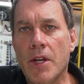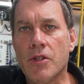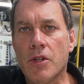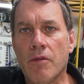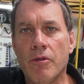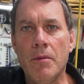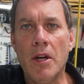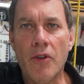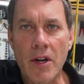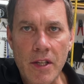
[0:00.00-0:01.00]
start
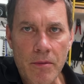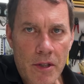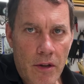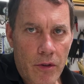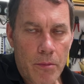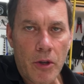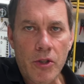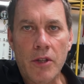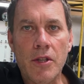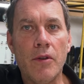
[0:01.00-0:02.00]
familiarizing myself with the
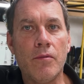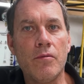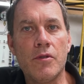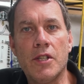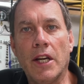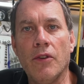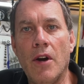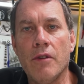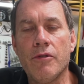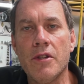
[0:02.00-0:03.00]
project. So stick
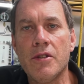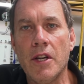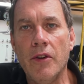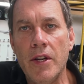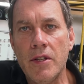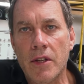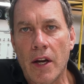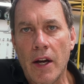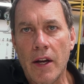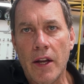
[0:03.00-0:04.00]
around for the series,
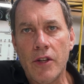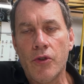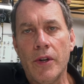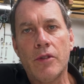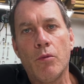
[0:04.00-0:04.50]
enjoy it.